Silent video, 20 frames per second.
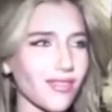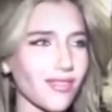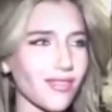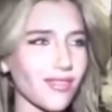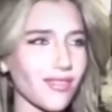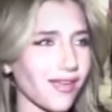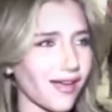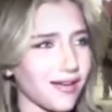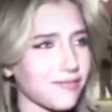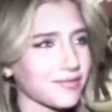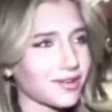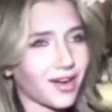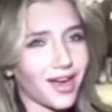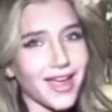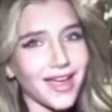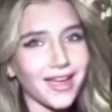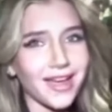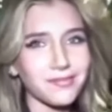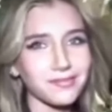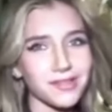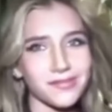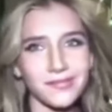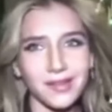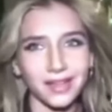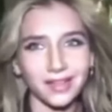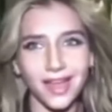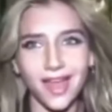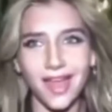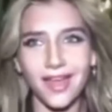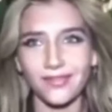I'm great. I'm living
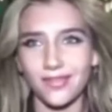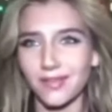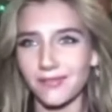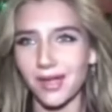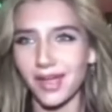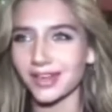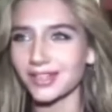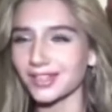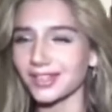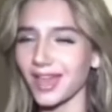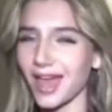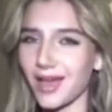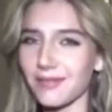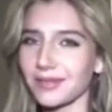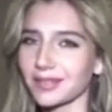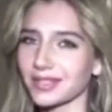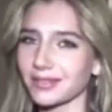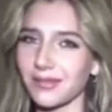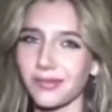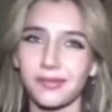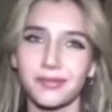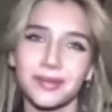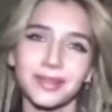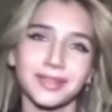my life. I'm actually the happiest I've ever been.